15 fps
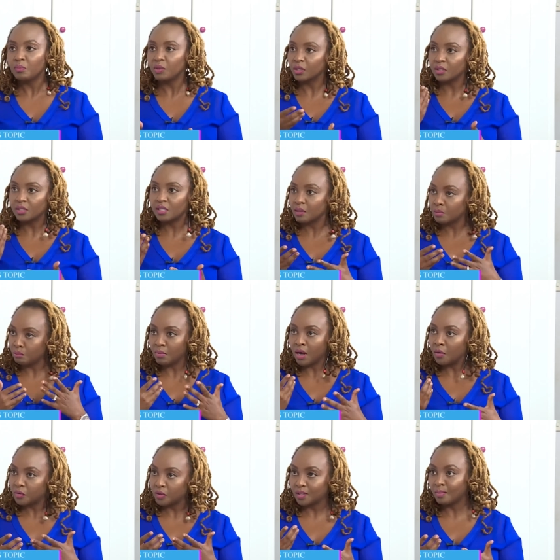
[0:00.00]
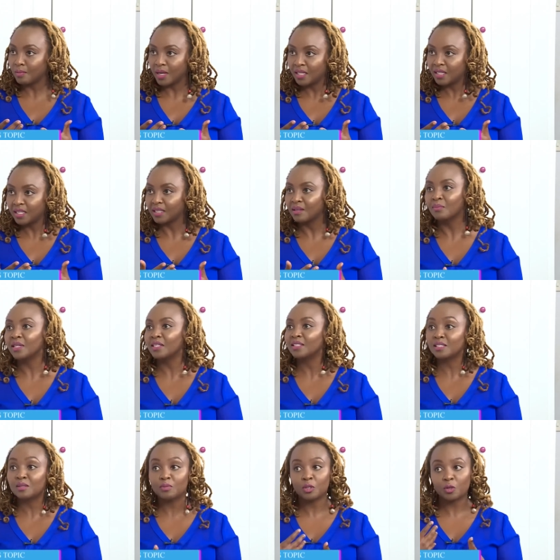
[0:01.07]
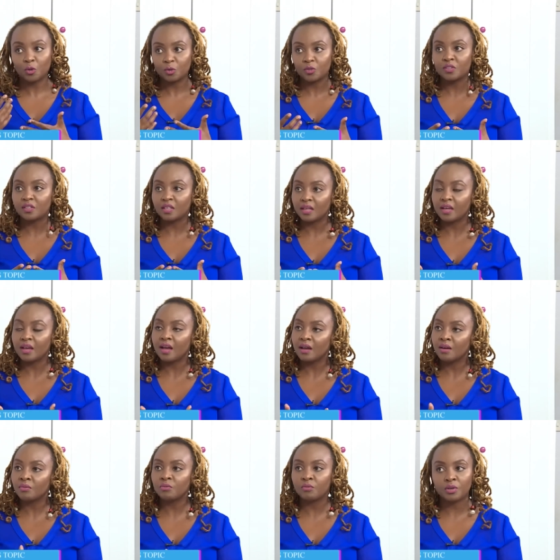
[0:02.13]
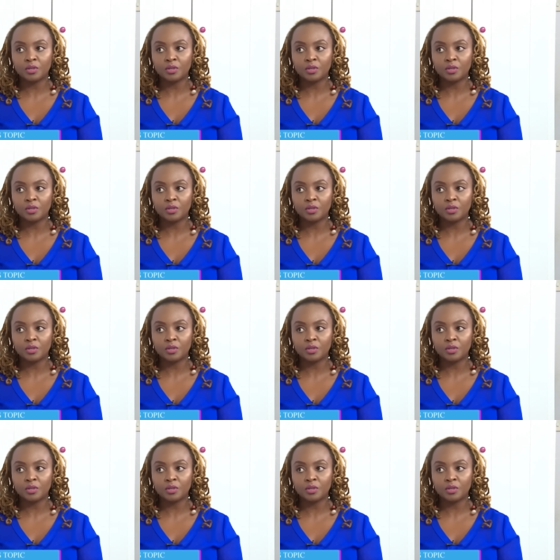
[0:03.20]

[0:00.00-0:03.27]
because their mouth is smelling, but it's because they have